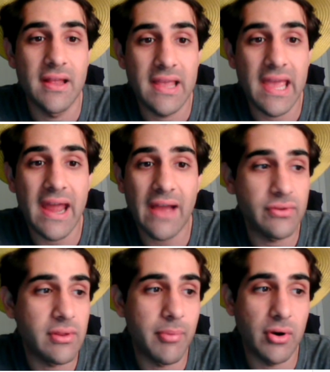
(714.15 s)
And after
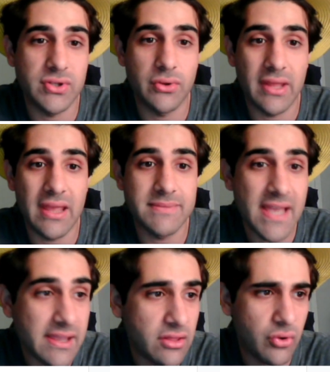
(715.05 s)
the Barcelona game,
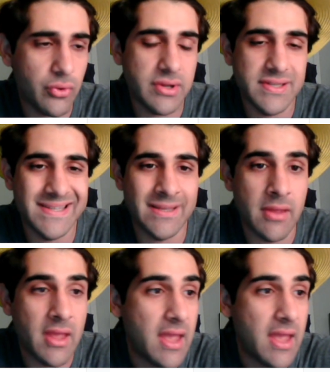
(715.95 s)
taking the criticism